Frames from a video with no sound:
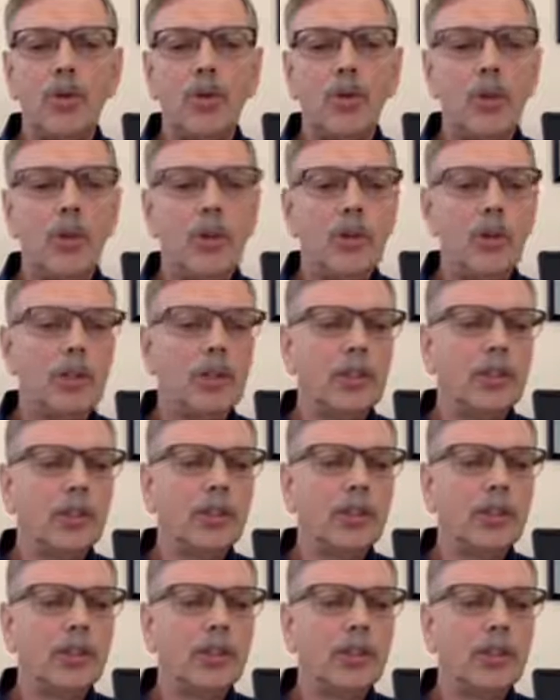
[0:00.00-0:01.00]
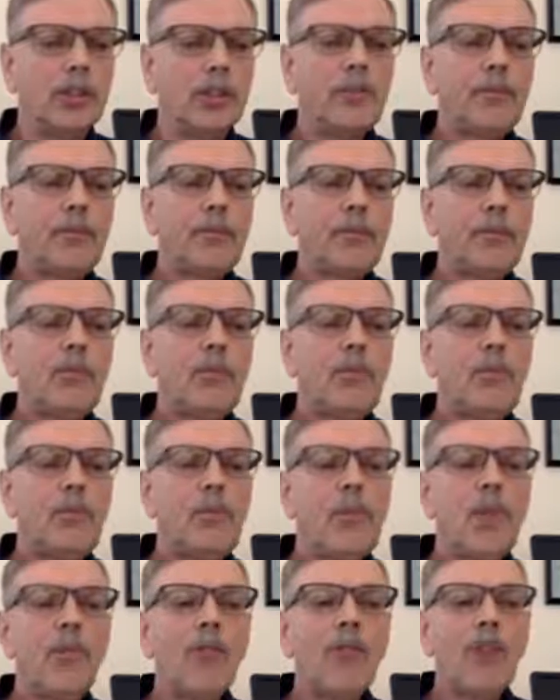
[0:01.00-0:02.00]
because
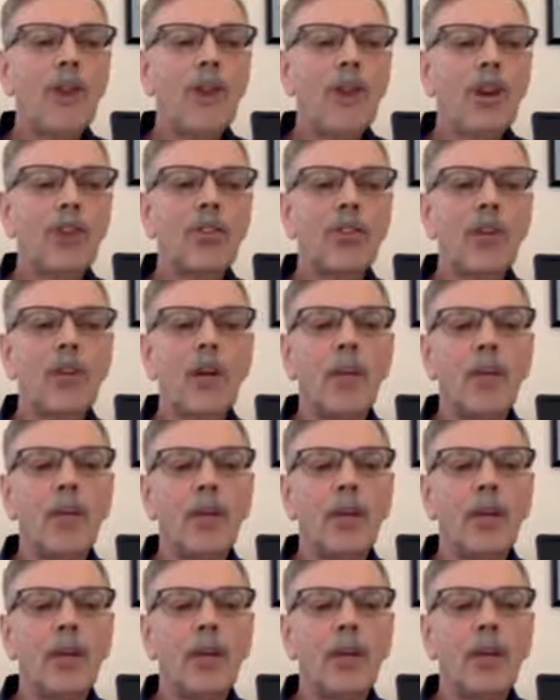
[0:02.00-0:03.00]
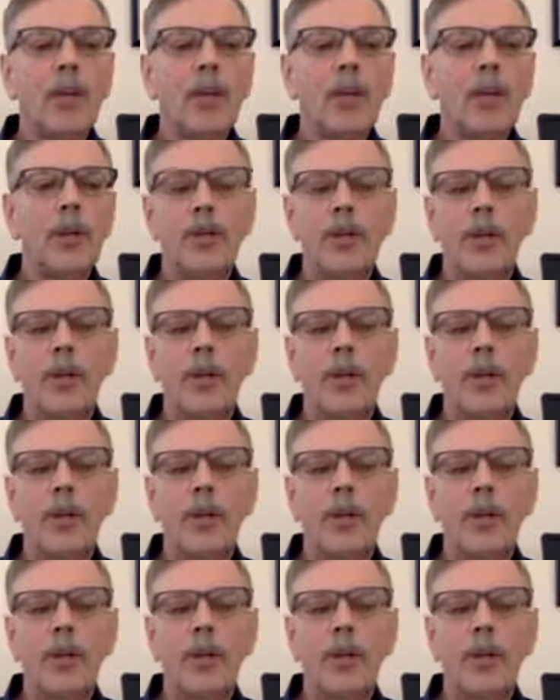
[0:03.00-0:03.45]
various companies